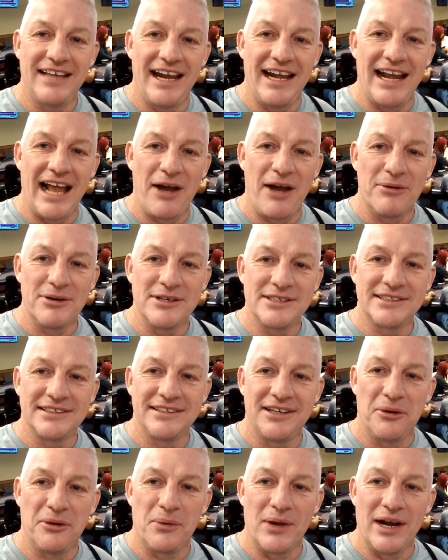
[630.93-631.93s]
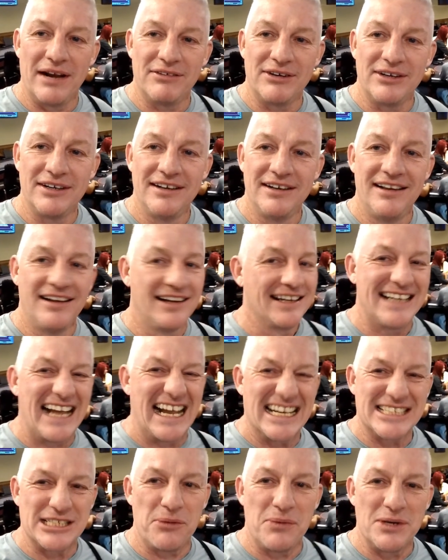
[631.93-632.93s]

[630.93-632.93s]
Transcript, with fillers: eight hours or whatever. Gosh,